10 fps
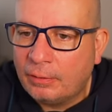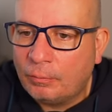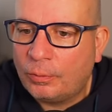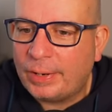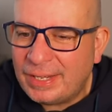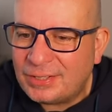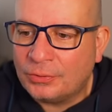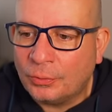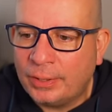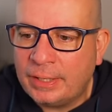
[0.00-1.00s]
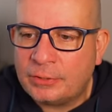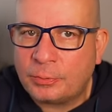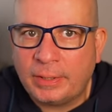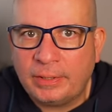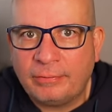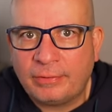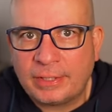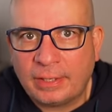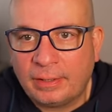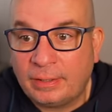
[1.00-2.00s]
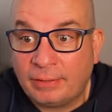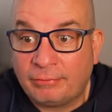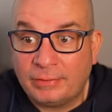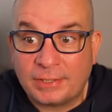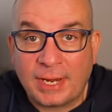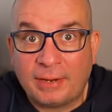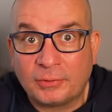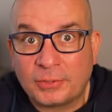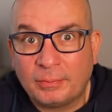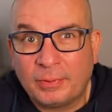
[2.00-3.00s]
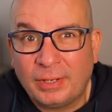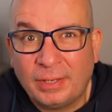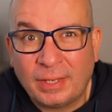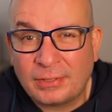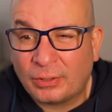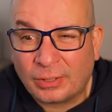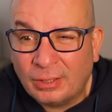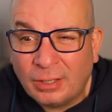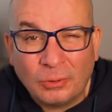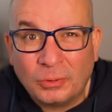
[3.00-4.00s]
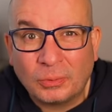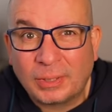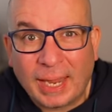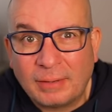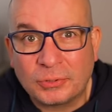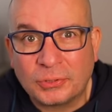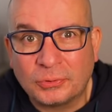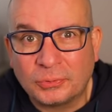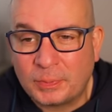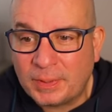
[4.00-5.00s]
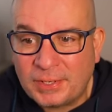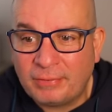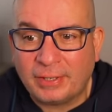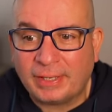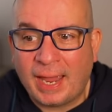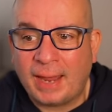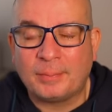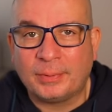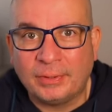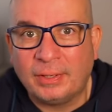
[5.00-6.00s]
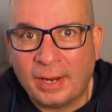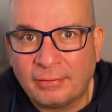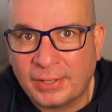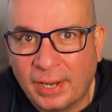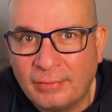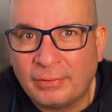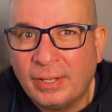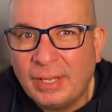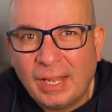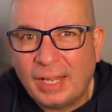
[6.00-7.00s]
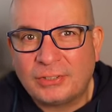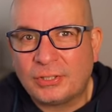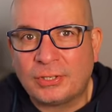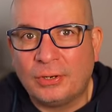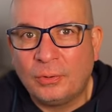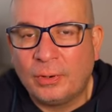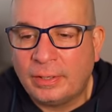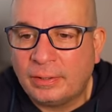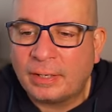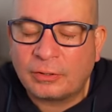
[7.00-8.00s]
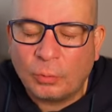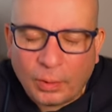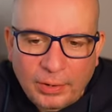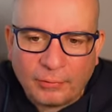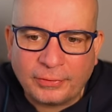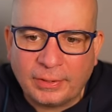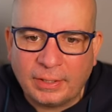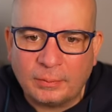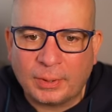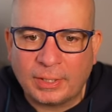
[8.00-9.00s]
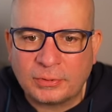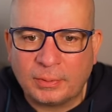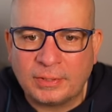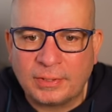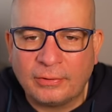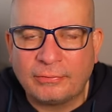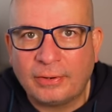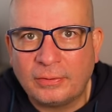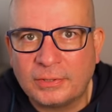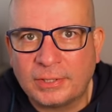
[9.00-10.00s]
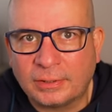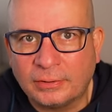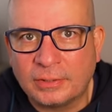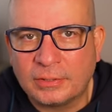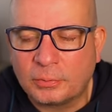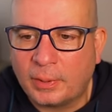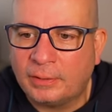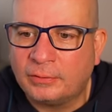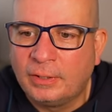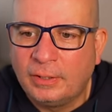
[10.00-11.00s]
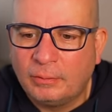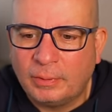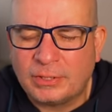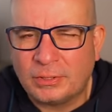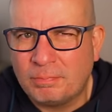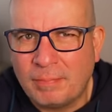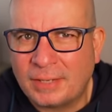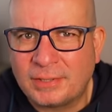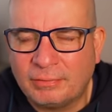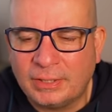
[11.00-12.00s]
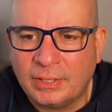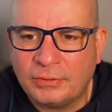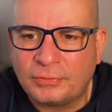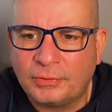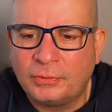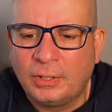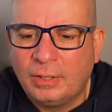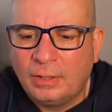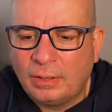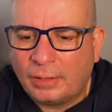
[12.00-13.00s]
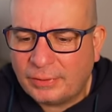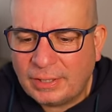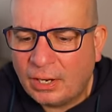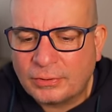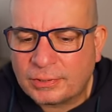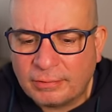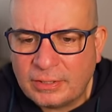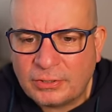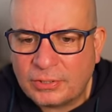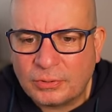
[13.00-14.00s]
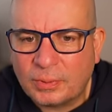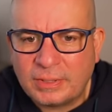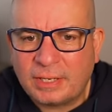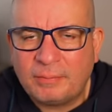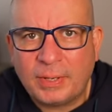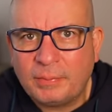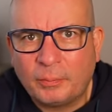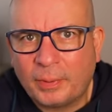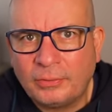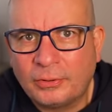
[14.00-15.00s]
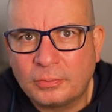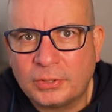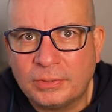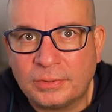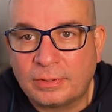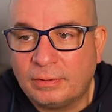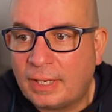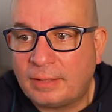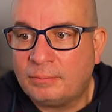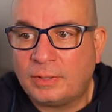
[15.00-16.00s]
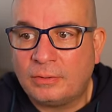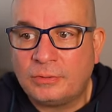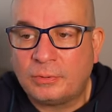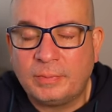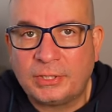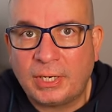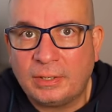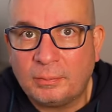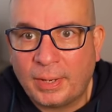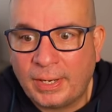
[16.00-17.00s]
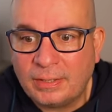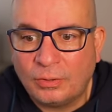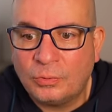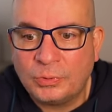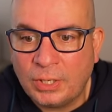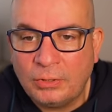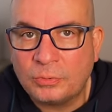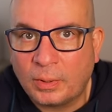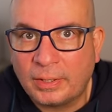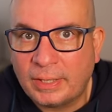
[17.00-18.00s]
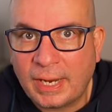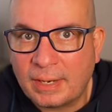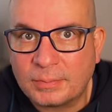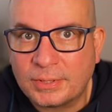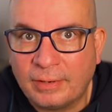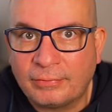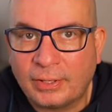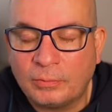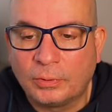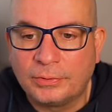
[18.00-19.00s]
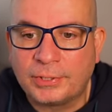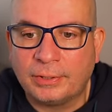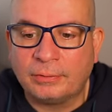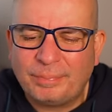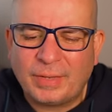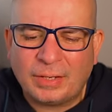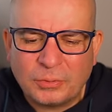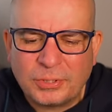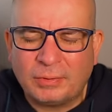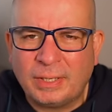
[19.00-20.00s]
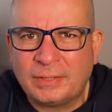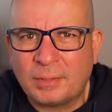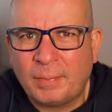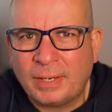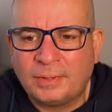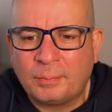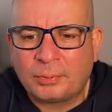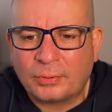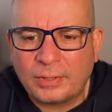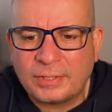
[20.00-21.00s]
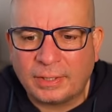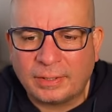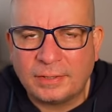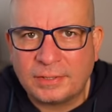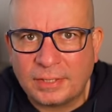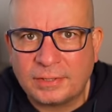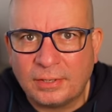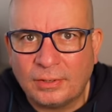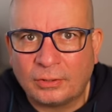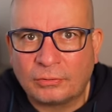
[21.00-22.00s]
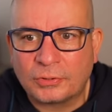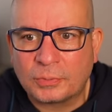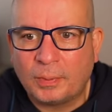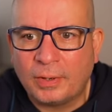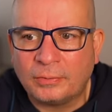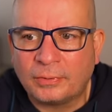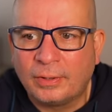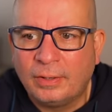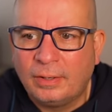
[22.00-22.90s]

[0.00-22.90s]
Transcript: What is annoying is when you visit a different town or something and there's like a local council specific app that you have to have. It's just annoying. They're quite often in a place where there's no phone signal as well, which is massively useful. I think the answer is just always give people both options. Let them go to a machine and pay, or use one of the apps if they want to. They also need to make the pricing consistent across both.